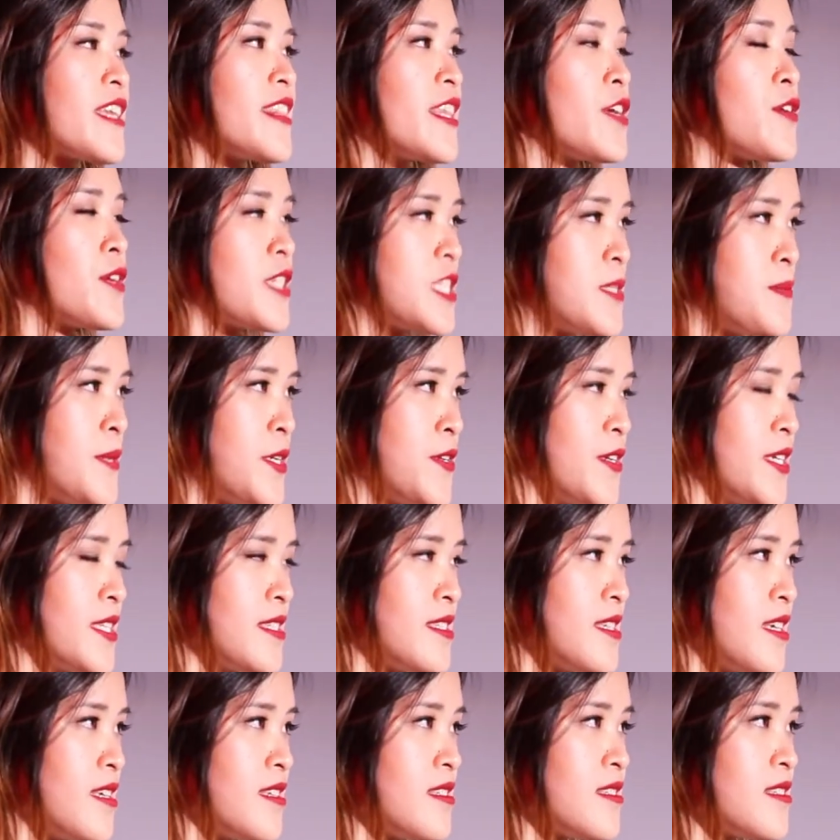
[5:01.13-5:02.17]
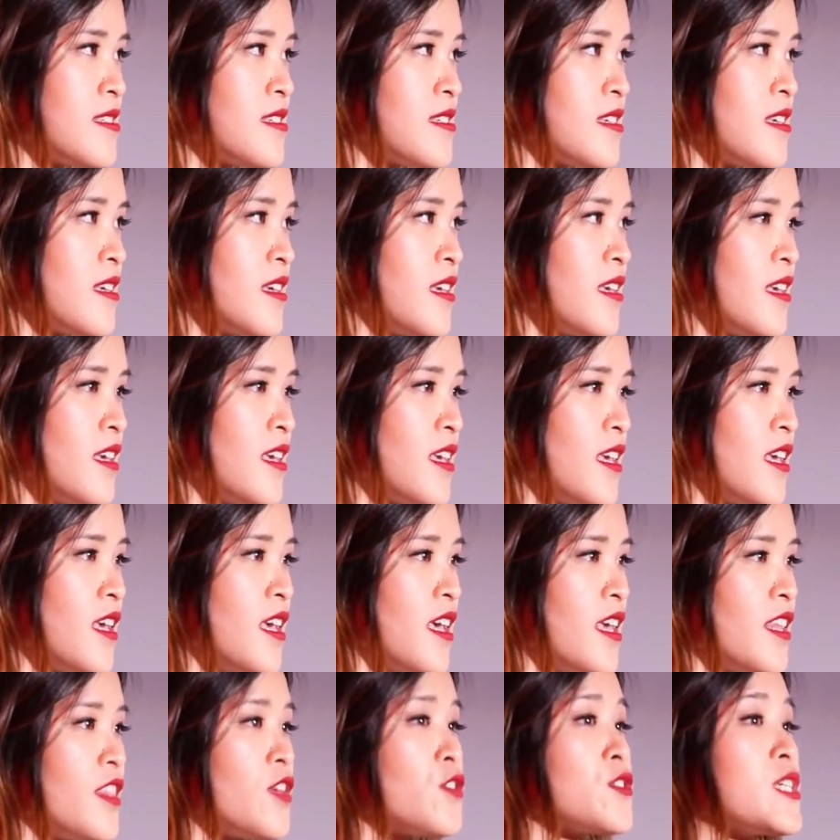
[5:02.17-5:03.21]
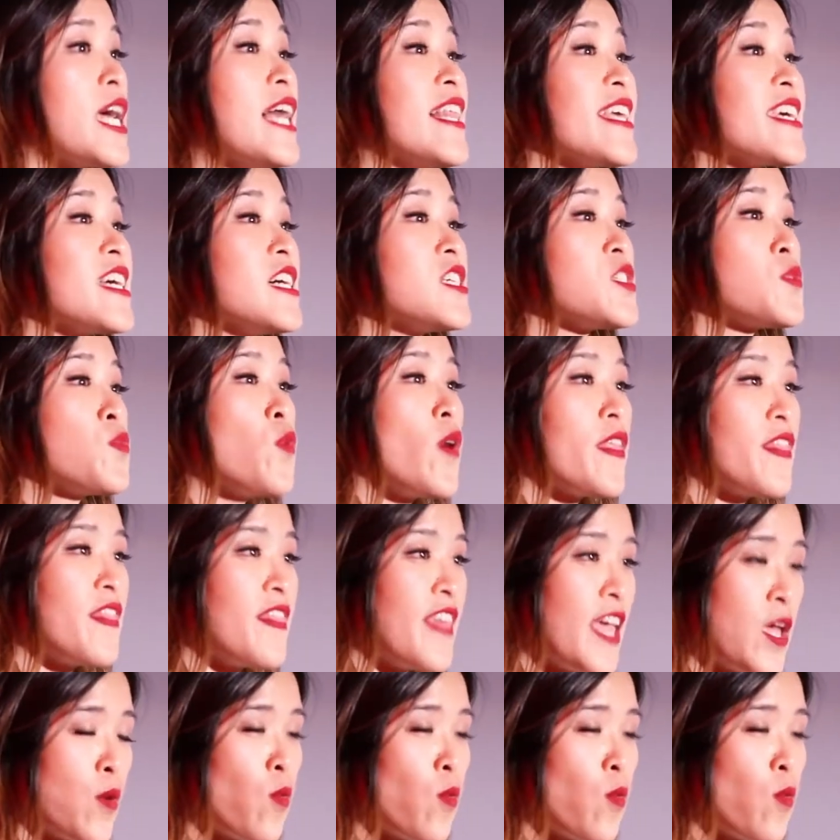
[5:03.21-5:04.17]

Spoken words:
their experiences. They're telling us what they